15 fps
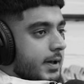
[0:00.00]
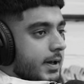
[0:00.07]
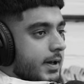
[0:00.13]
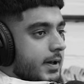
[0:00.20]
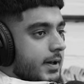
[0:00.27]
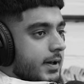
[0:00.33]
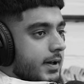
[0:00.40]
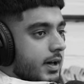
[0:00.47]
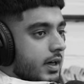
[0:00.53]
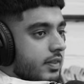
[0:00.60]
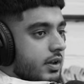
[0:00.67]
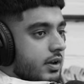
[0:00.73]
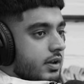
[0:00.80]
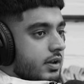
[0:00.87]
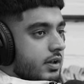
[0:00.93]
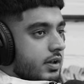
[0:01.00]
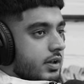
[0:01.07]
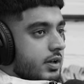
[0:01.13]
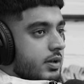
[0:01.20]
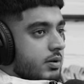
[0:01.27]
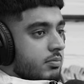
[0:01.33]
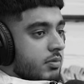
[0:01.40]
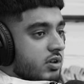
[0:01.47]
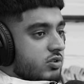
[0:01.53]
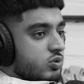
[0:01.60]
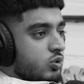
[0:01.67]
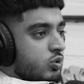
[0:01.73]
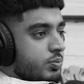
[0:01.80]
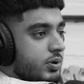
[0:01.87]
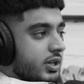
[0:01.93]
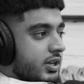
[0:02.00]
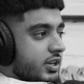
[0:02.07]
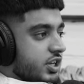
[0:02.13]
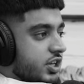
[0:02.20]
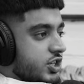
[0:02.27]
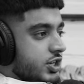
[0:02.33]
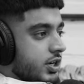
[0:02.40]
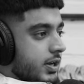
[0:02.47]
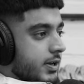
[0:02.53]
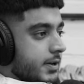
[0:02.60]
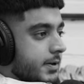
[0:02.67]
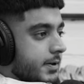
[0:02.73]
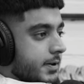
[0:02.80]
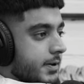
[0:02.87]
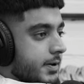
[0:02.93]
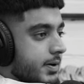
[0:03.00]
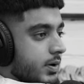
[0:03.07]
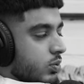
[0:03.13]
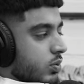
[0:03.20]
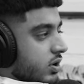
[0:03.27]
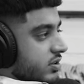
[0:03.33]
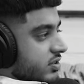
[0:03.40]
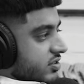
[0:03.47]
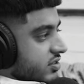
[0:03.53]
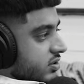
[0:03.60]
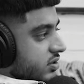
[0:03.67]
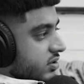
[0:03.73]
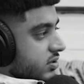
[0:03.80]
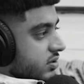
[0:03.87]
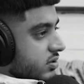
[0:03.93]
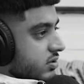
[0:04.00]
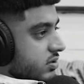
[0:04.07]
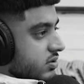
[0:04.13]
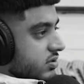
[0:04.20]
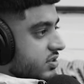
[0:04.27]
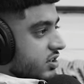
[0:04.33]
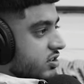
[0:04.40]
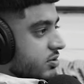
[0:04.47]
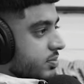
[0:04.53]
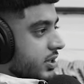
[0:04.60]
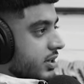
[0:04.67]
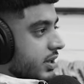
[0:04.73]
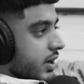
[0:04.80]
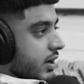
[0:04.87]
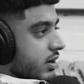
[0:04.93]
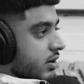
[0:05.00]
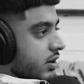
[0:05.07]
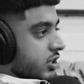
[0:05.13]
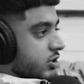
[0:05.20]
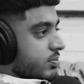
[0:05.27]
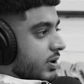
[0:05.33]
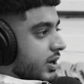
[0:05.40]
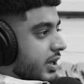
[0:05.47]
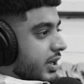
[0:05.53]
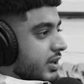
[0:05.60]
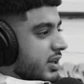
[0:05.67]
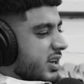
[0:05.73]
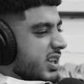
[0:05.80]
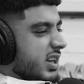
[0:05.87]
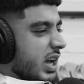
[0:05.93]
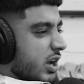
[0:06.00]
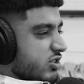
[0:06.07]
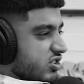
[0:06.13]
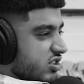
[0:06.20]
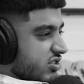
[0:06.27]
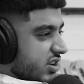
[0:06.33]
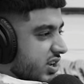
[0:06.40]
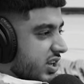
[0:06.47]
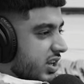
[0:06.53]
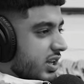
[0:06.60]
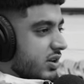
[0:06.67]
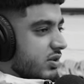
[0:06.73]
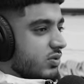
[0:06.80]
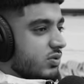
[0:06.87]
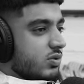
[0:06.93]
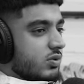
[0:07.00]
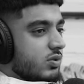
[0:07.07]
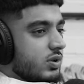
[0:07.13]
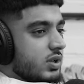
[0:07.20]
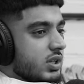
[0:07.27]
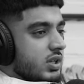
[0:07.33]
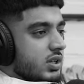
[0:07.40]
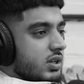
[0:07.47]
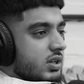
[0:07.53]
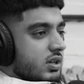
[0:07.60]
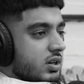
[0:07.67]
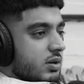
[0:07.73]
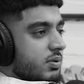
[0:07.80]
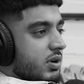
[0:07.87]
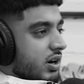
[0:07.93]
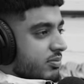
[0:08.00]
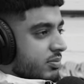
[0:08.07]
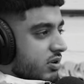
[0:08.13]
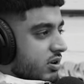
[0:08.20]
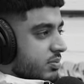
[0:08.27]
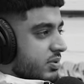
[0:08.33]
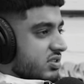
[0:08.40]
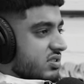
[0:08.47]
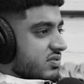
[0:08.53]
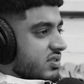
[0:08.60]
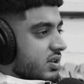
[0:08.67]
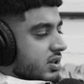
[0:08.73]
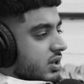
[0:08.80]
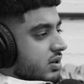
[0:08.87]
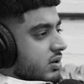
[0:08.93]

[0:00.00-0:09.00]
And then my school PE teacher once said to me that, are you playing any county cricket or apart from club and stuff like that?